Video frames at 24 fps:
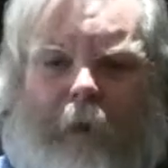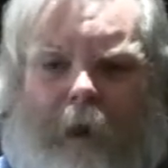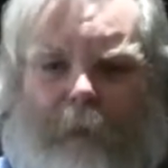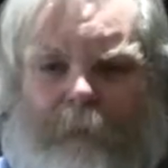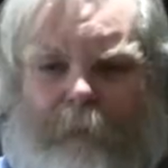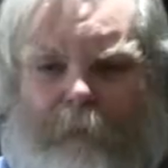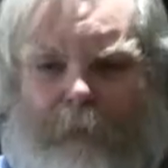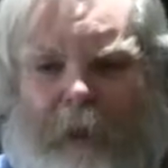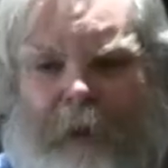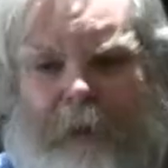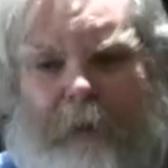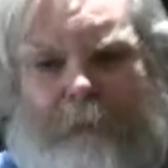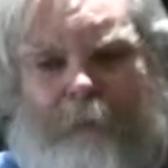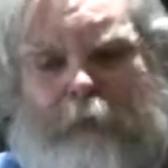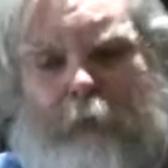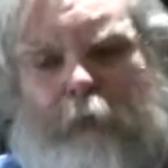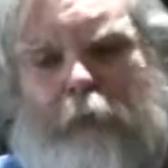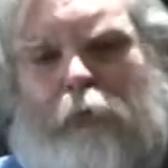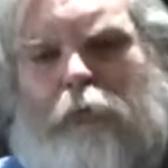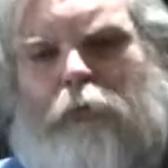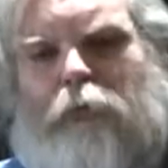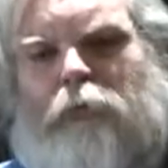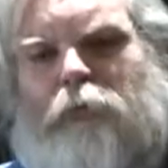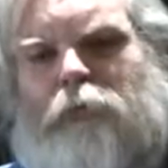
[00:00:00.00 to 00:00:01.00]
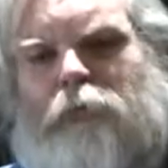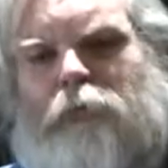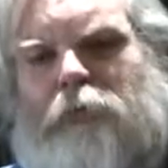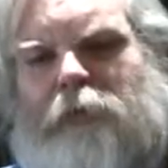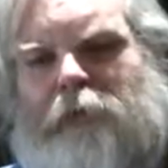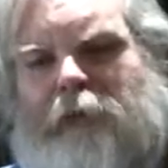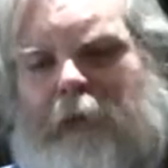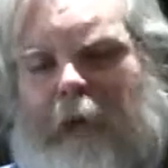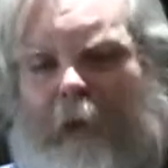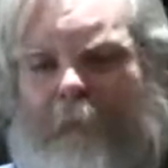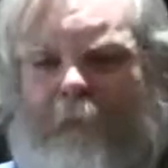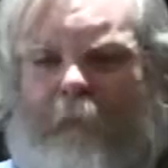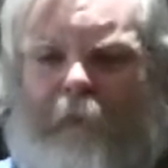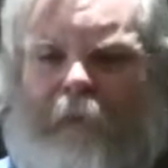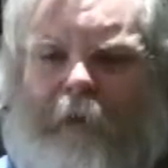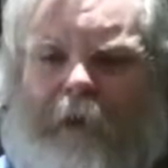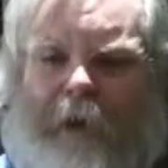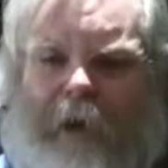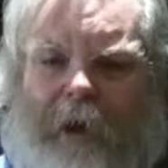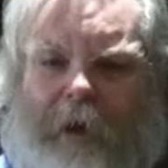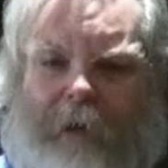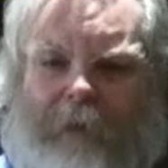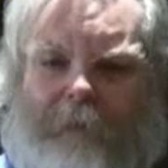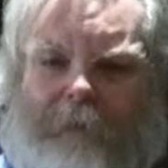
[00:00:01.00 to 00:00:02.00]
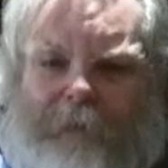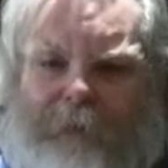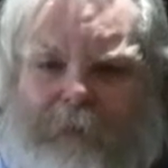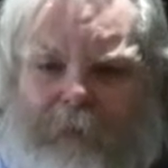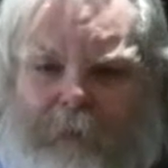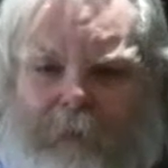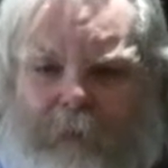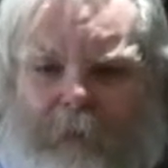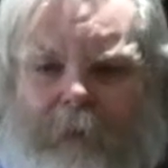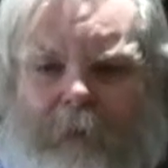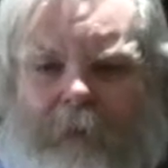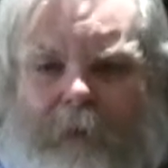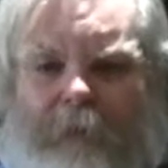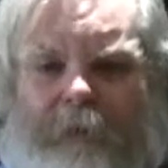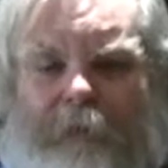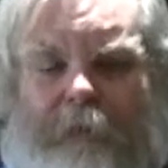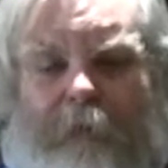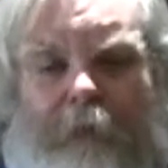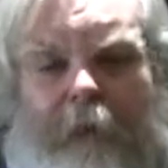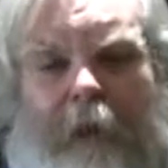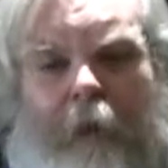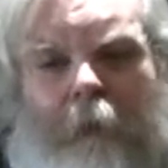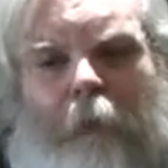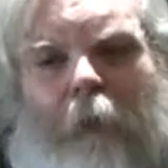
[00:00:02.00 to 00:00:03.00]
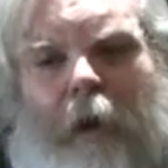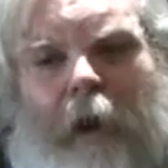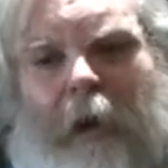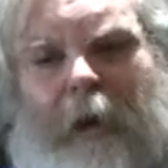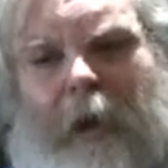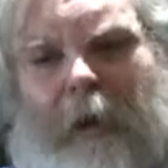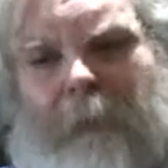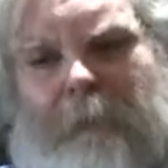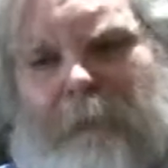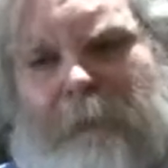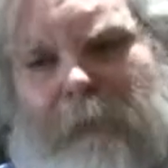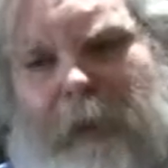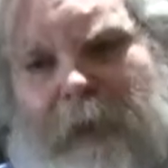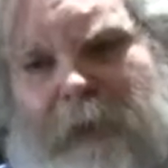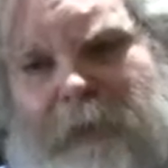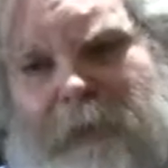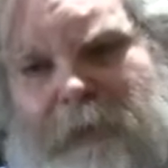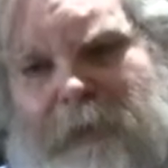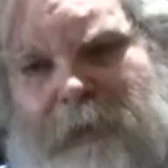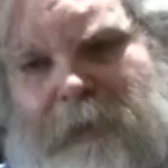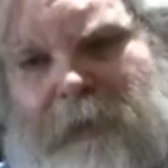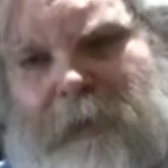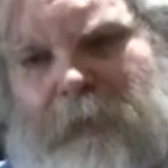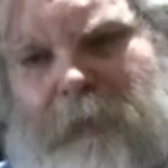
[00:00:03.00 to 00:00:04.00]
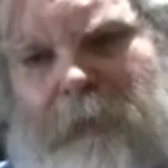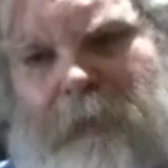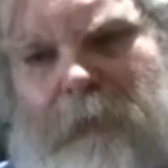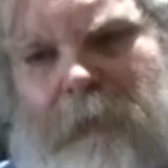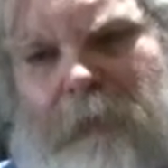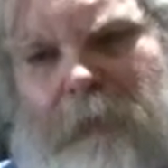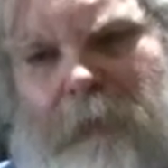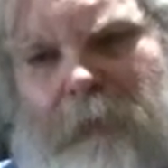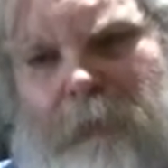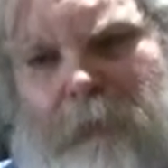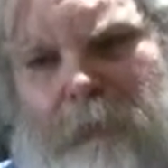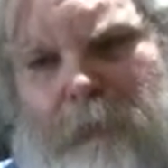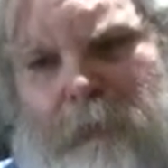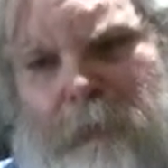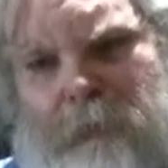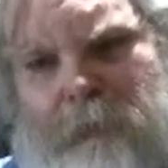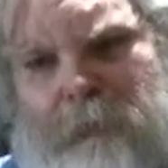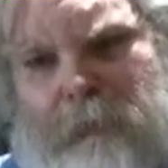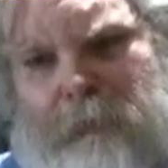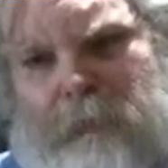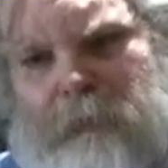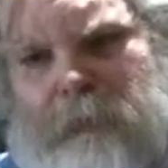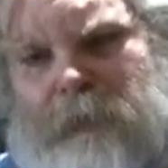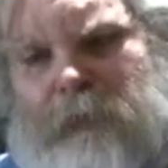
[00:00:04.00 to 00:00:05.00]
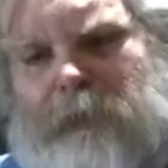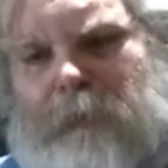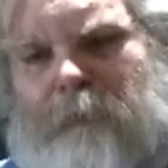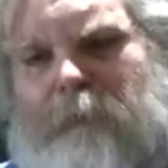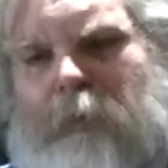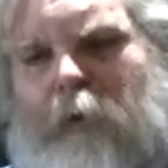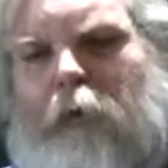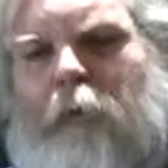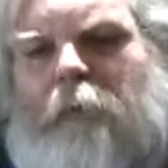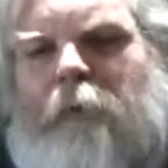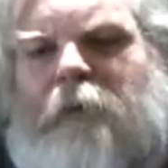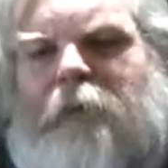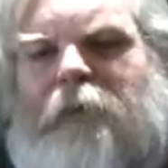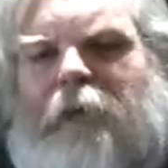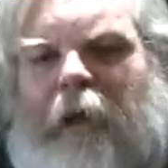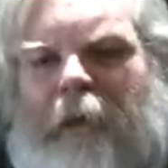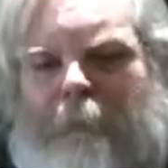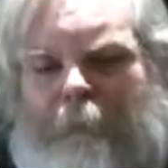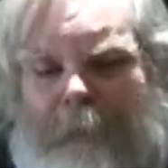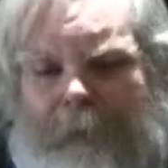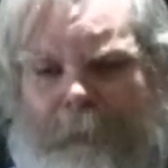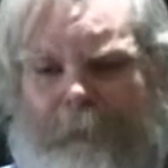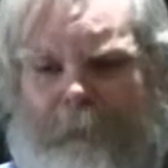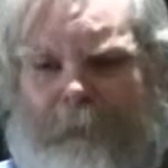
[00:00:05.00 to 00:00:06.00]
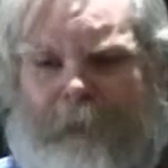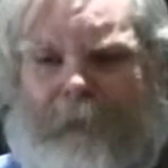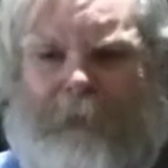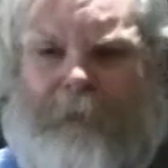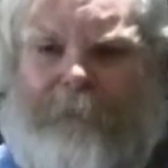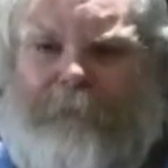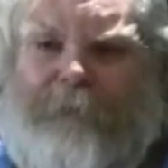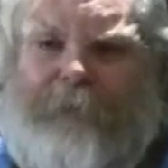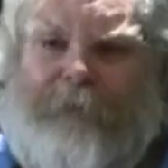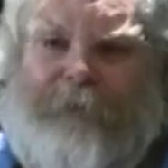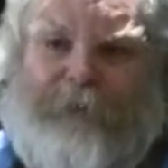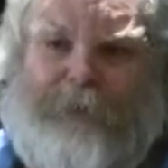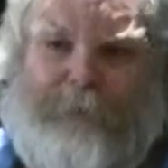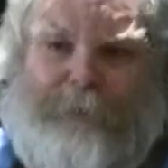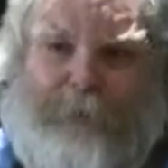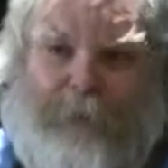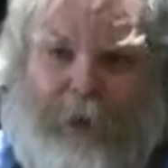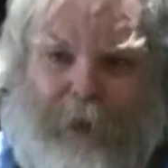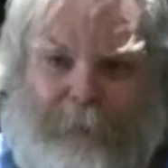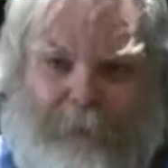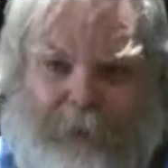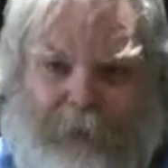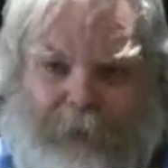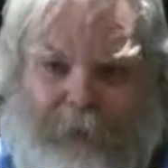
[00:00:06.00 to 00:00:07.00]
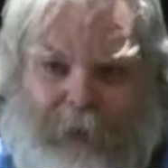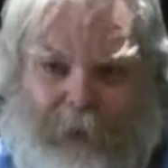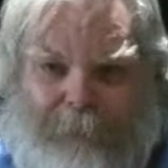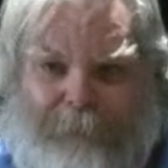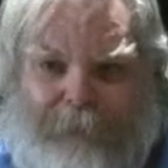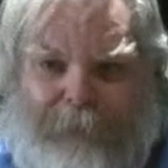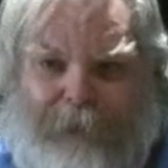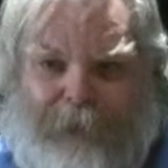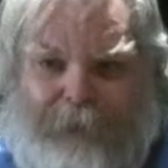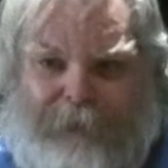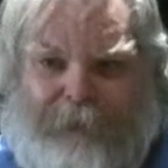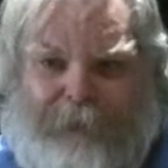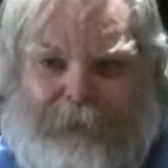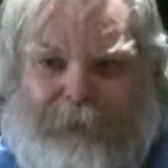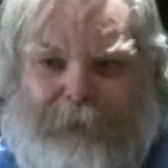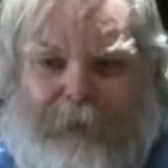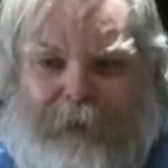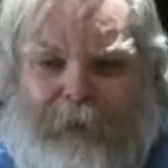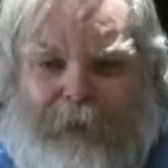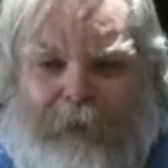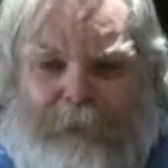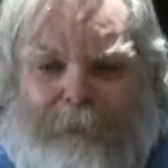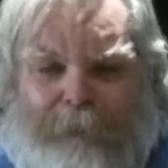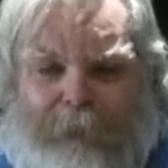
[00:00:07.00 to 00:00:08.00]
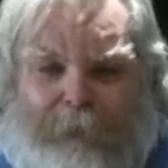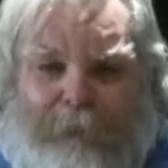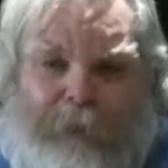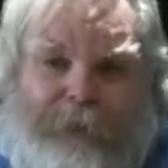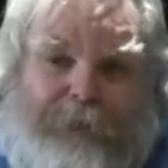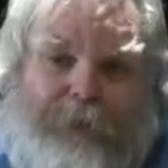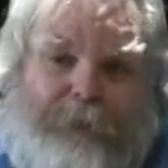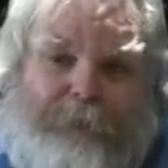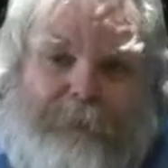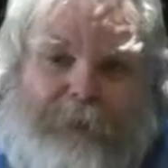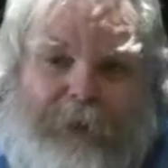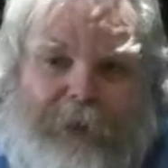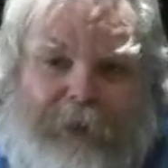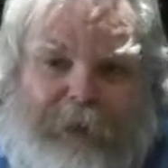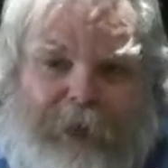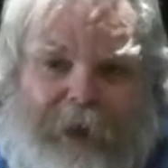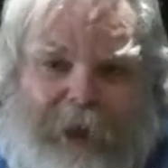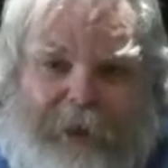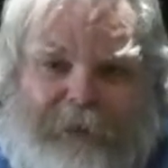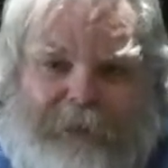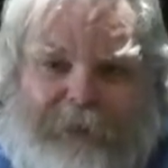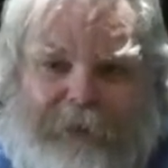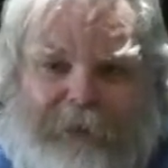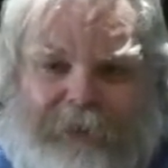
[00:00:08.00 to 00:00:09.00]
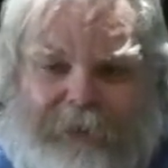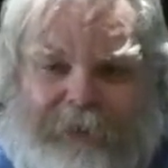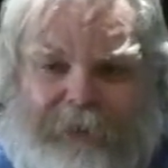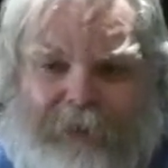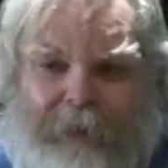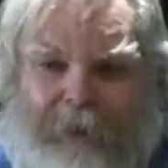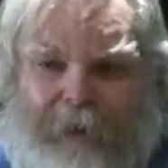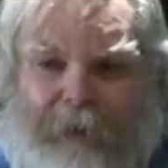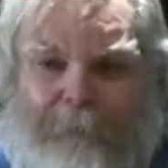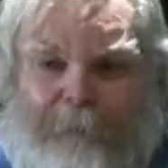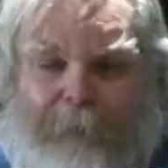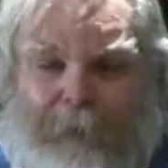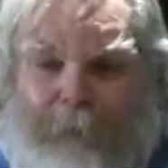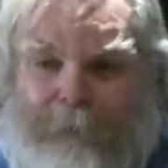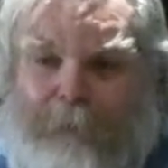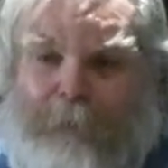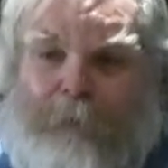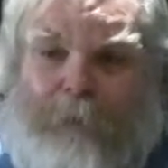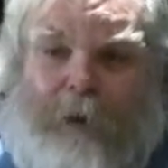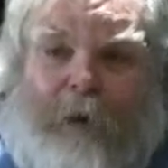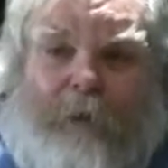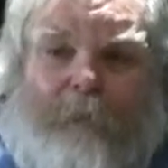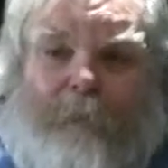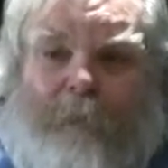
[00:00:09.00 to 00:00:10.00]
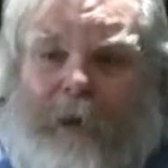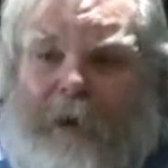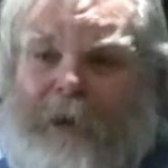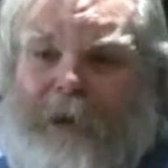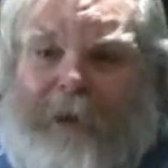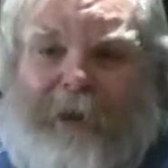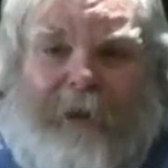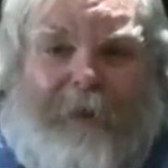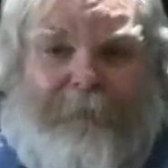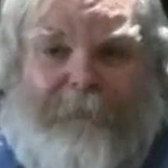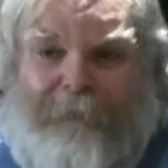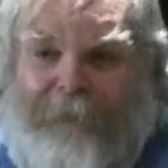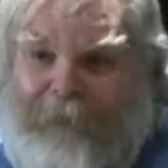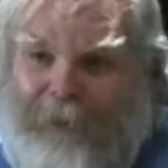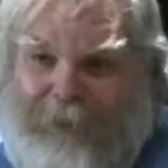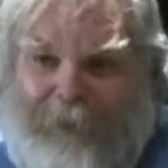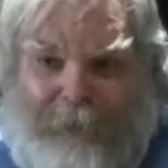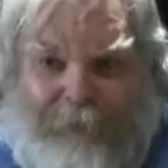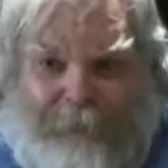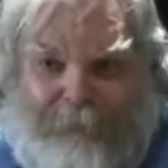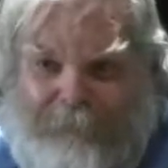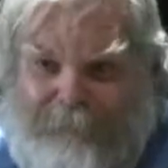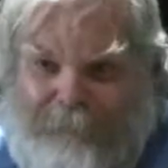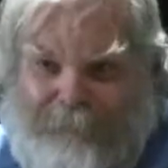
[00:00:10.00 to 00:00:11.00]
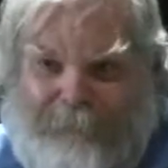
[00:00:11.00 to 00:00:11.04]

upgrade the pools and everything else, so they want a nice suburban type people to live in these apartment complexes. Well, what they're realizing is people won't want to live there.